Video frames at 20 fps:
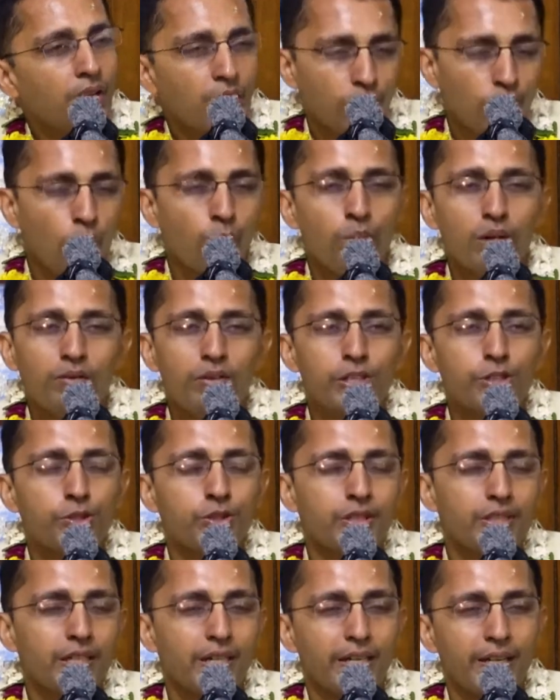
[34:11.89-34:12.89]
Normally we
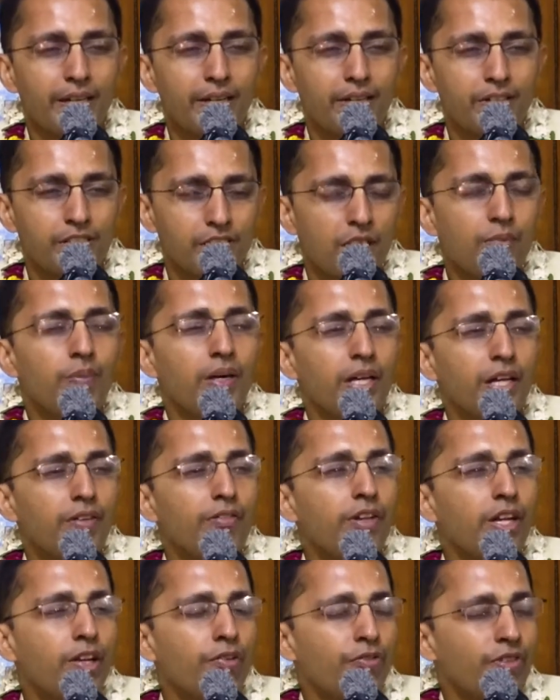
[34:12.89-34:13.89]
should say Hare Krishna, but
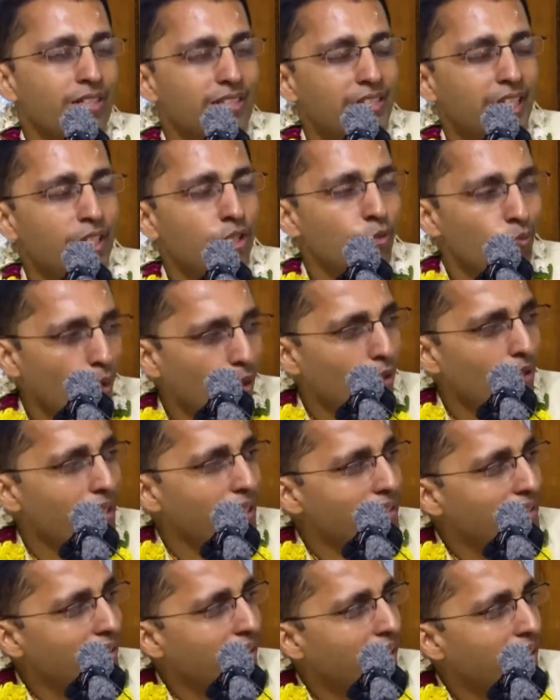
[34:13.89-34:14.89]
even if we say tomorrow,
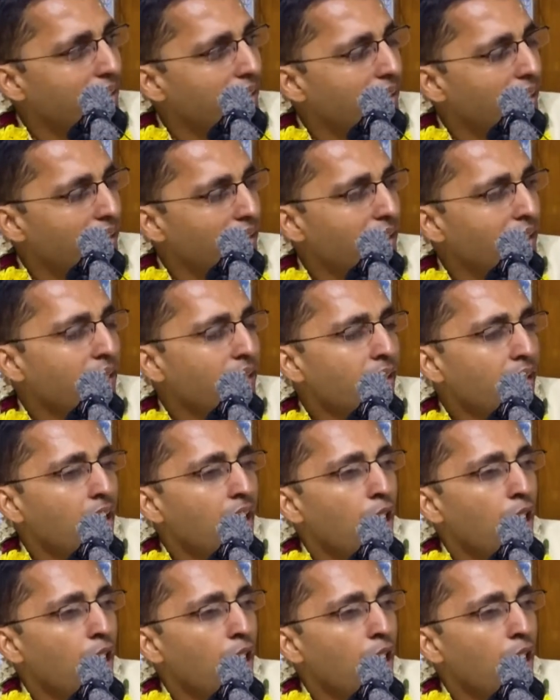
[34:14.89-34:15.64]
let's say Radhe Radhe.